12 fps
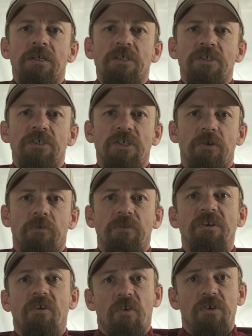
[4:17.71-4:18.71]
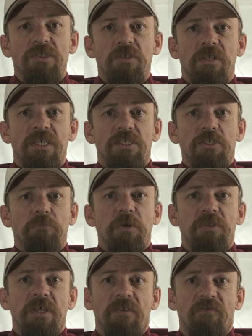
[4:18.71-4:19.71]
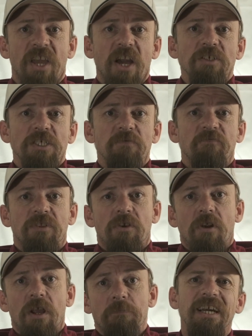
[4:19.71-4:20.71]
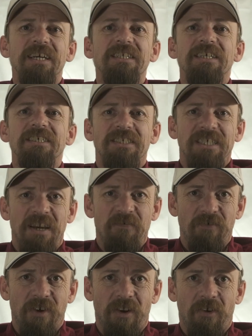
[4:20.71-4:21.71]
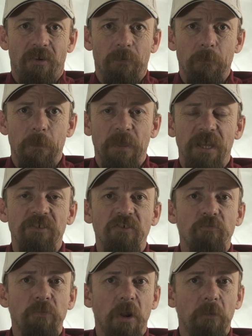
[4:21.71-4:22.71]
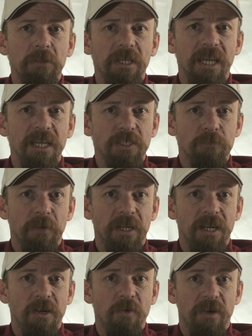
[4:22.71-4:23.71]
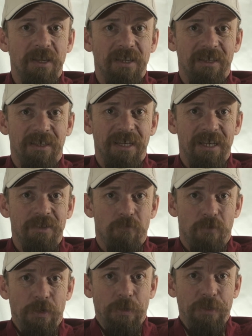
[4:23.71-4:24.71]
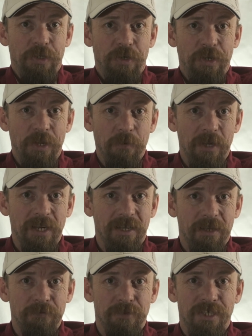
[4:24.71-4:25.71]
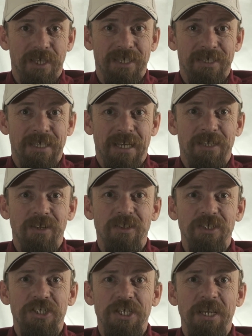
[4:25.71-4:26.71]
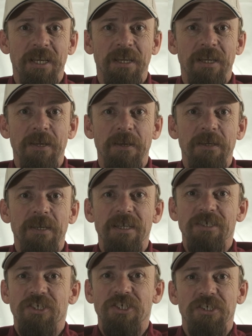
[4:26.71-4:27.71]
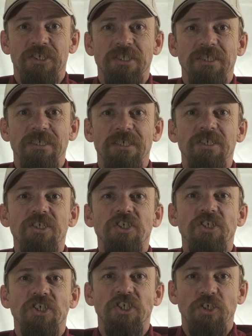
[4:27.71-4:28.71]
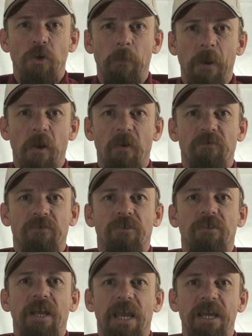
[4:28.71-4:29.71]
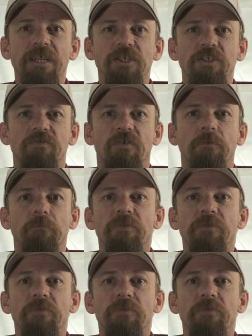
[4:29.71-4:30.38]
So, there are also lenses built out of calcium fluoride and sapphire. As you've probably guessed by now, I can get real nerdy when it comes to this technology. It's just so powerful and useful.